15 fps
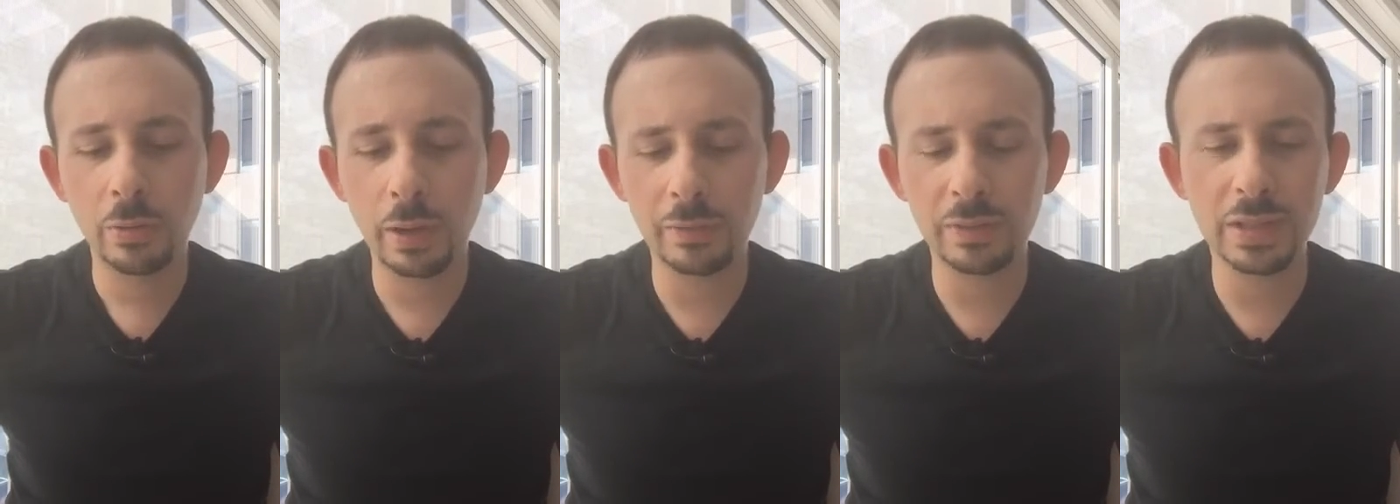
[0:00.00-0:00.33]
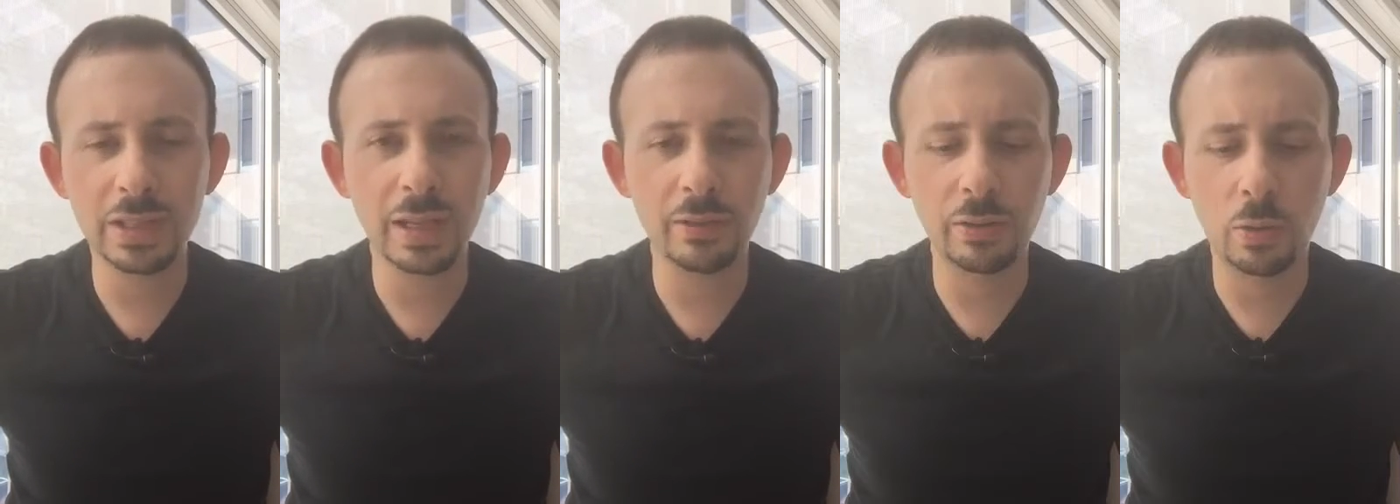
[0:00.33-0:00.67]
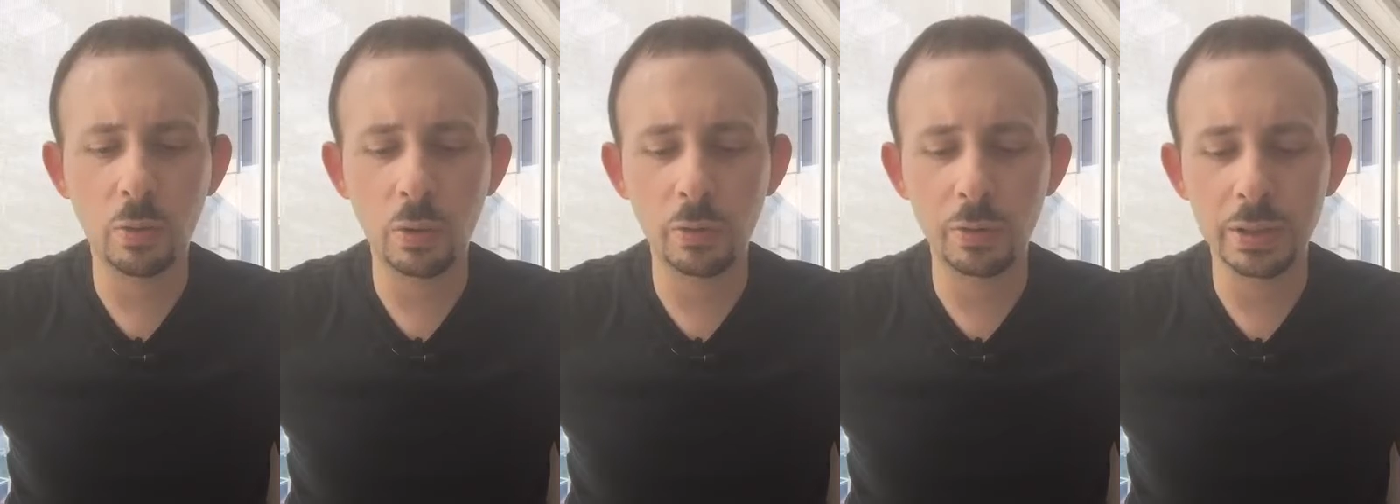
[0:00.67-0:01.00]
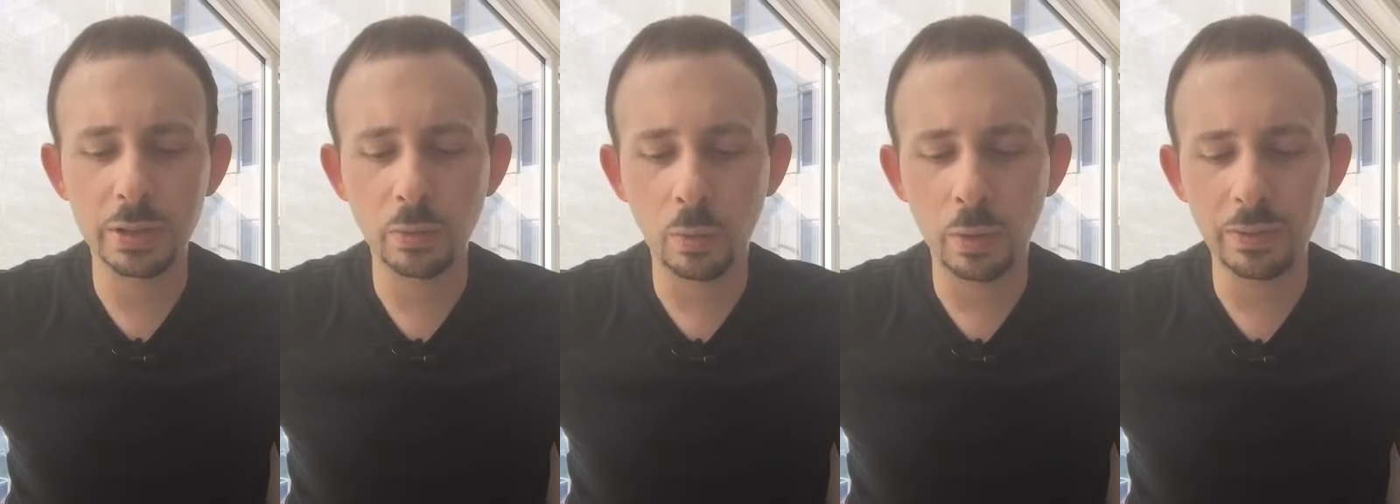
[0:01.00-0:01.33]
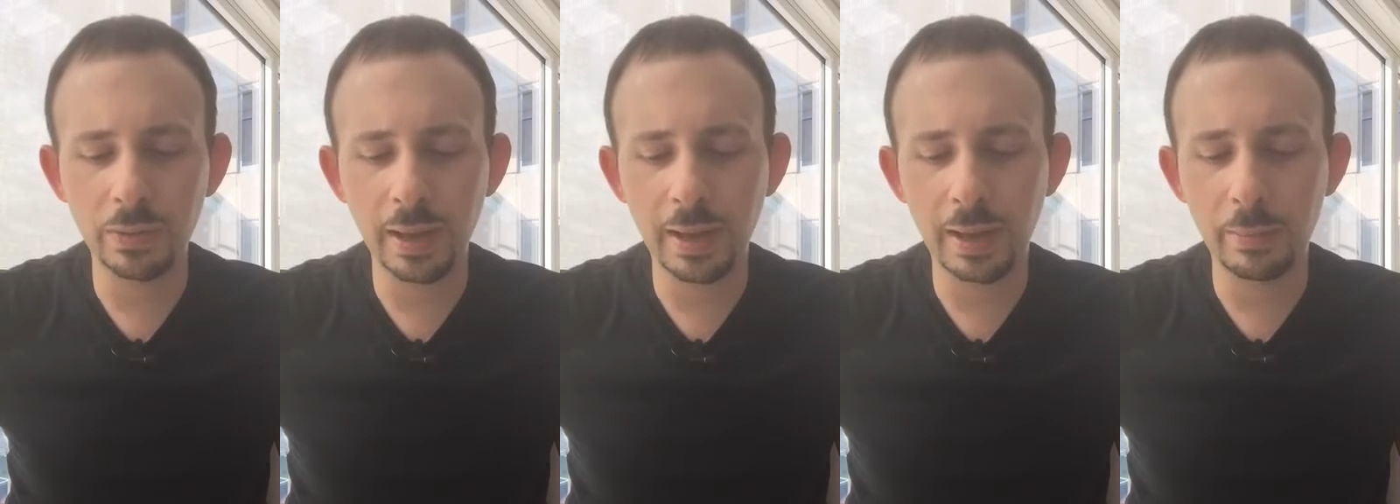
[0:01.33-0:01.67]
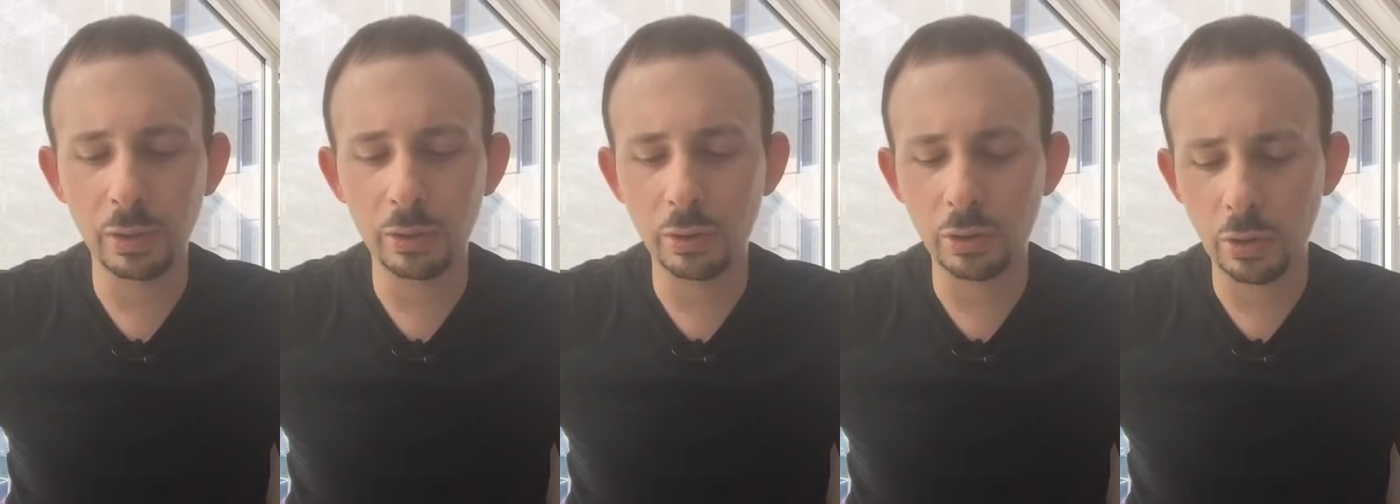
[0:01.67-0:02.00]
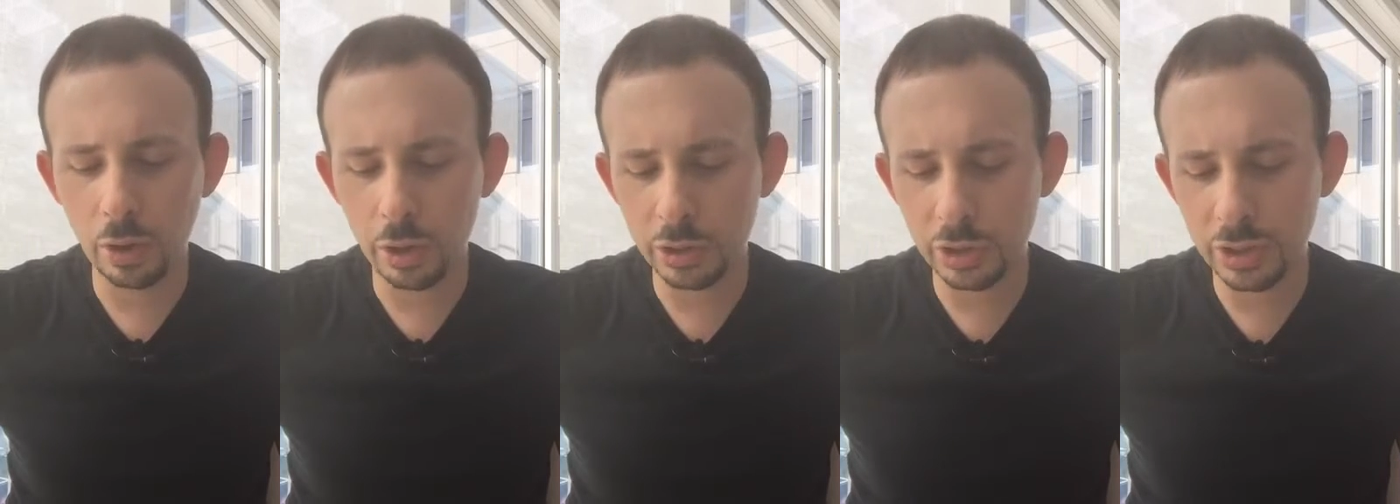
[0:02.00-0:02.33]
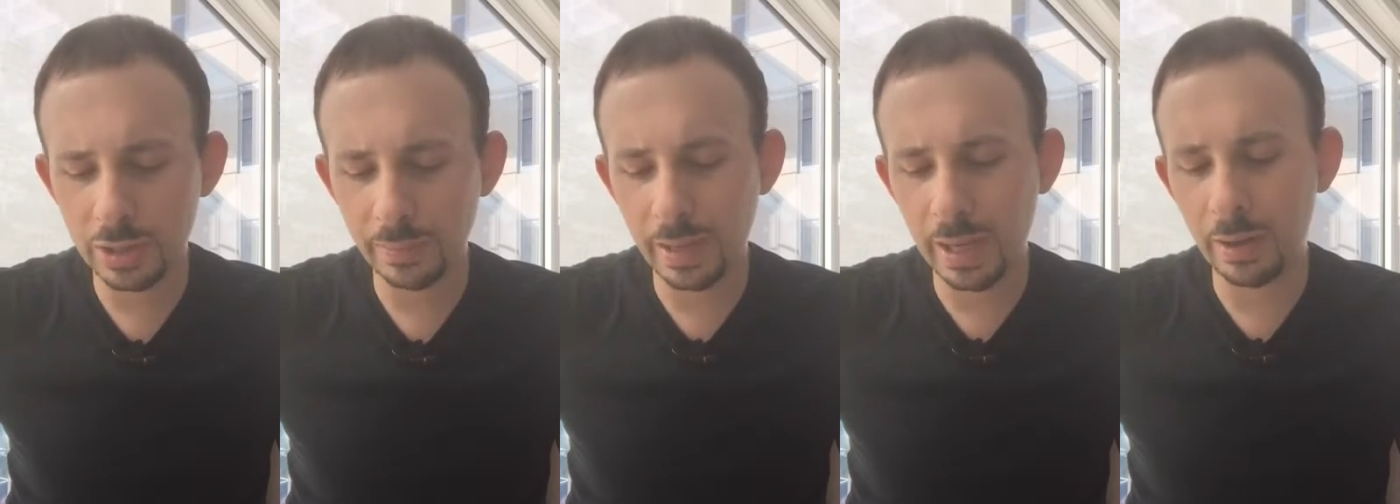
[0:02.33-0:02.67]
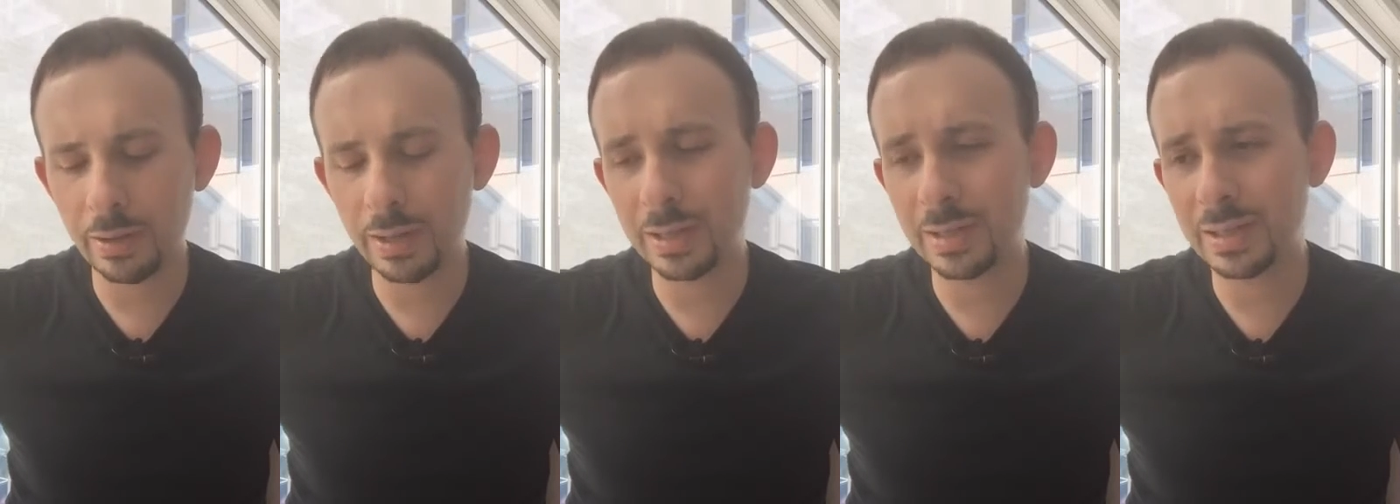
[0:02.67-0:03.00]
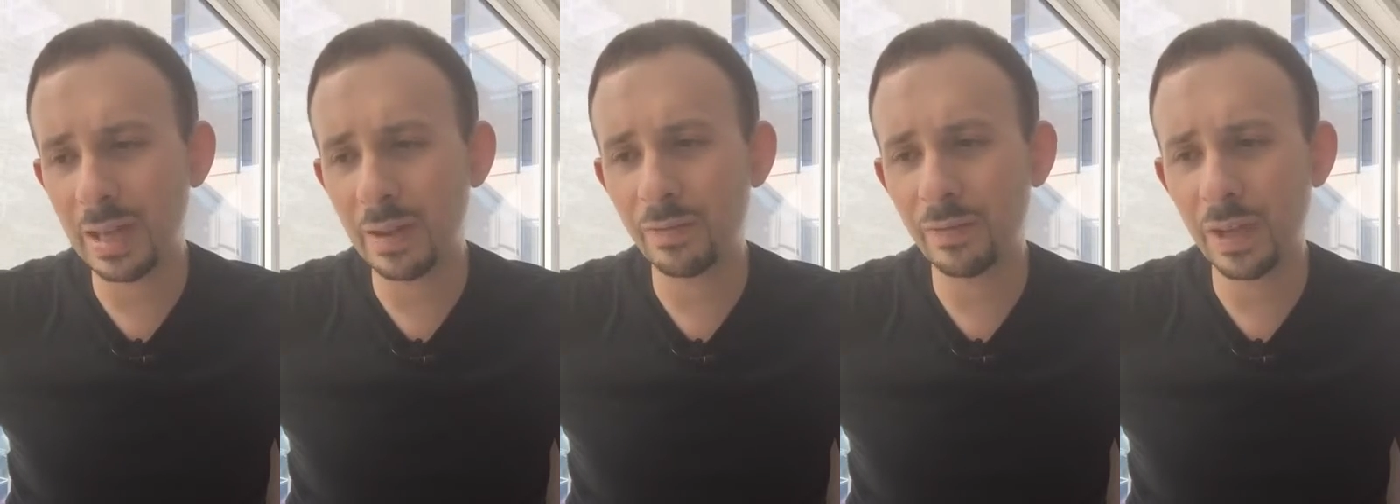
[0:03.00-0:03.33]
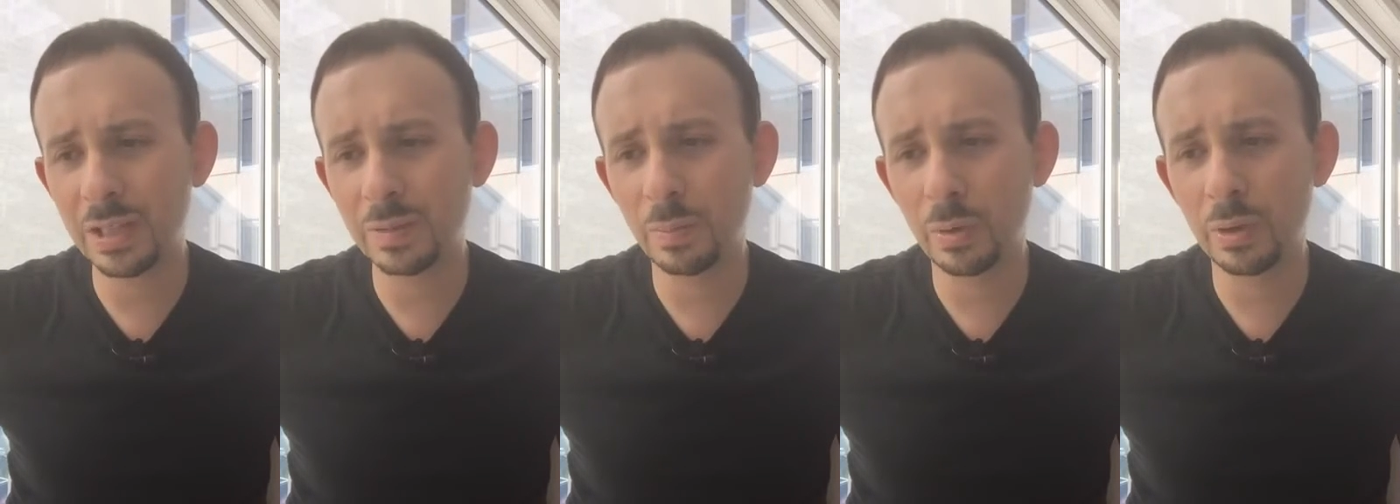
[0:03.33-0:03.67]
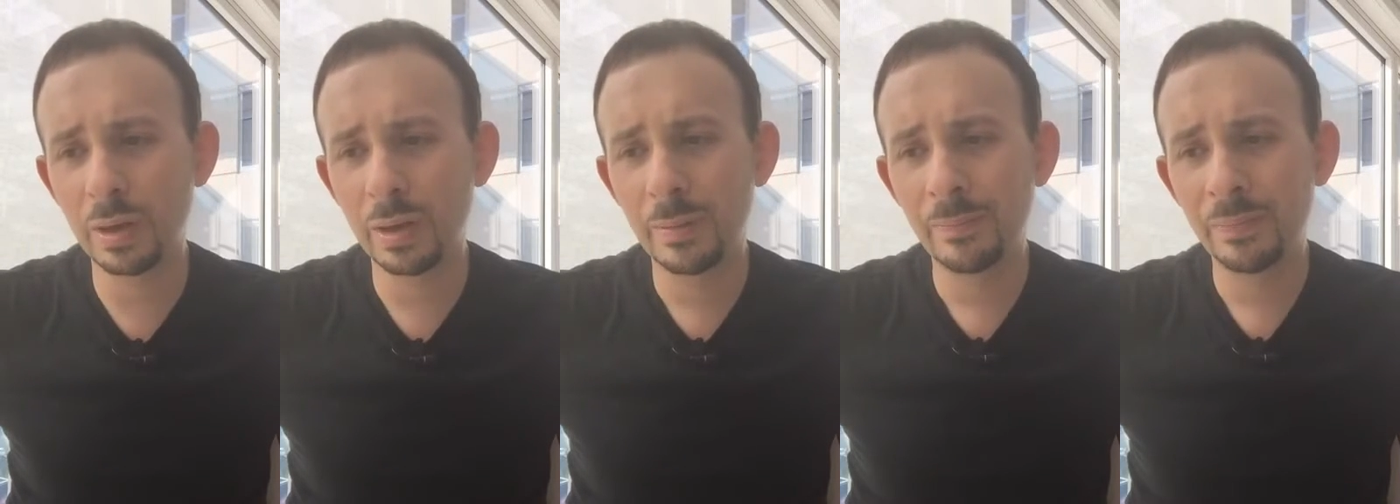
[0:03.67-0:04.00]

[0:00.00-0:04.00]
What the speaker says: We'll have to see how the quarter is. One thing I'm a little cautious about is that Facebook